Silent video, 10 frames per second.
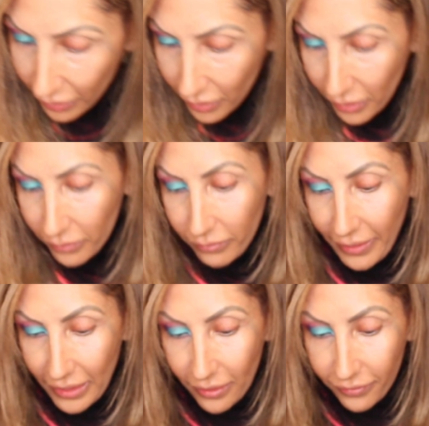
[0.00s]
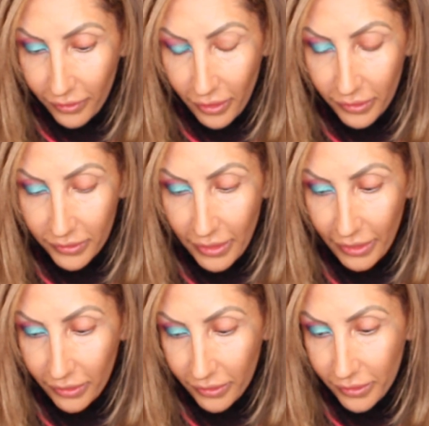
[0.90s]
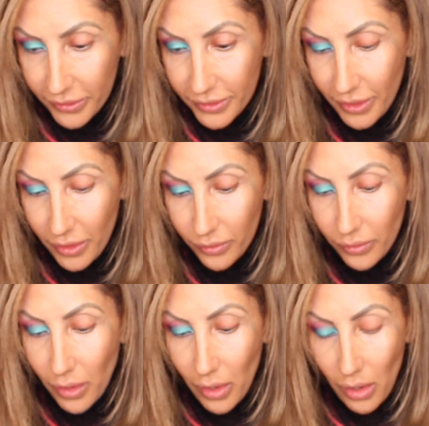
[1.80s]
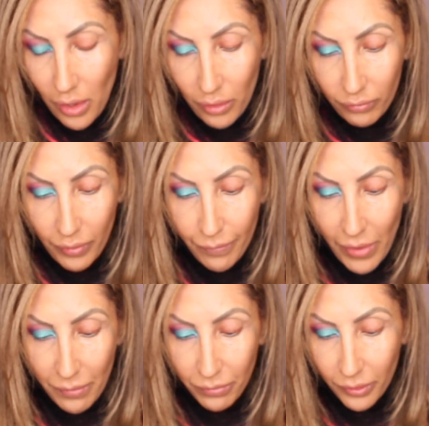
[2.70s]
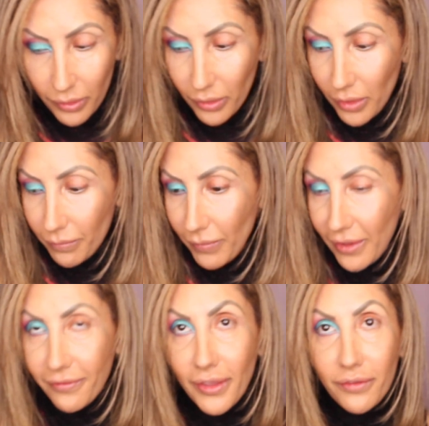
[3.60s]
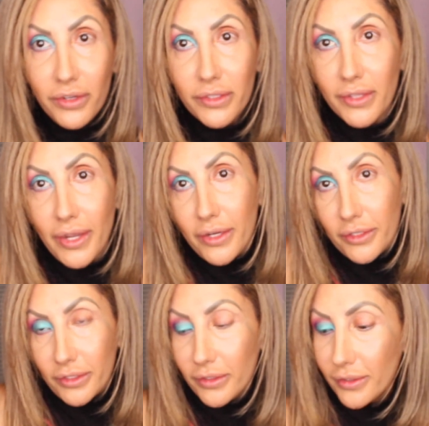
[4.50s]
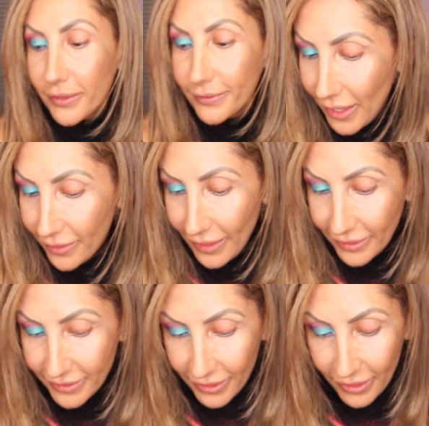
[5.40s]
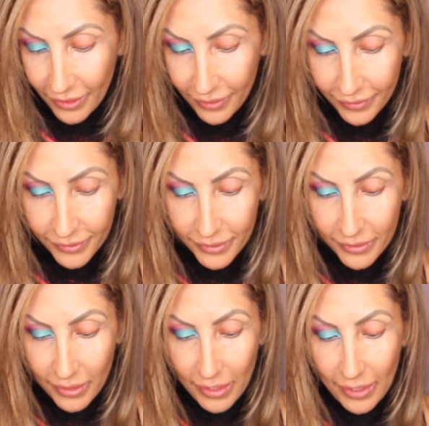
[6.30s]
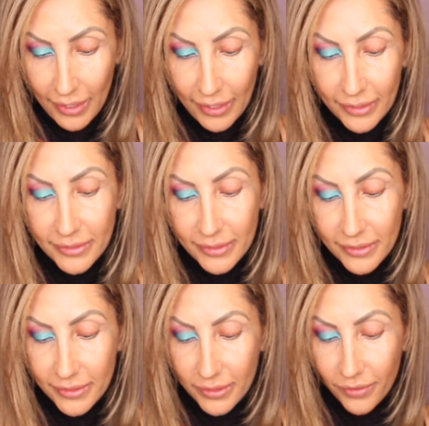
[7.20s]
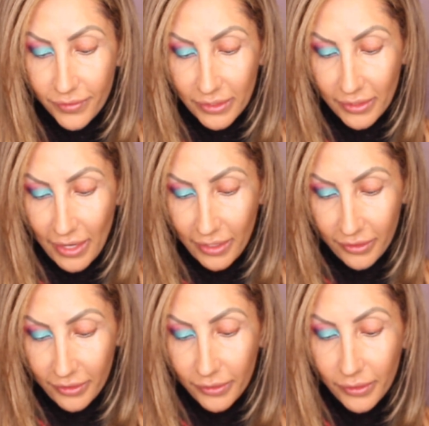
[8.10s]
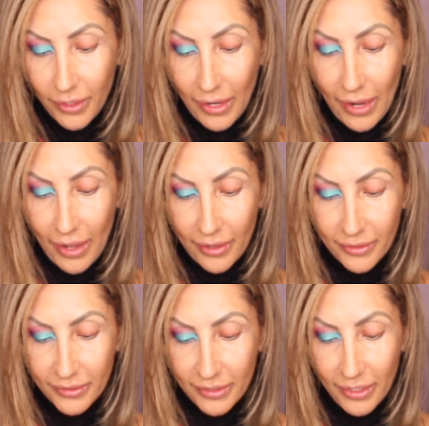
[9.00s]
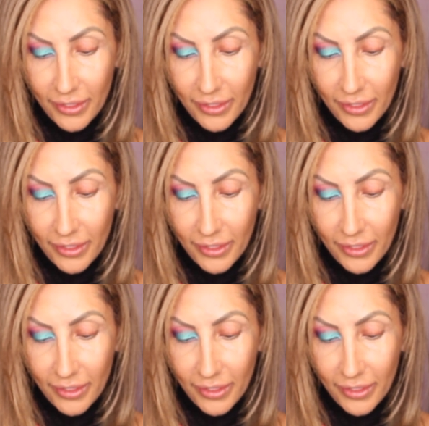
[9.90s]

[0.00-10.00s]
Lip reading: are ready for our liner. So remember, my favorite liner I like to use is the SUVA liner, and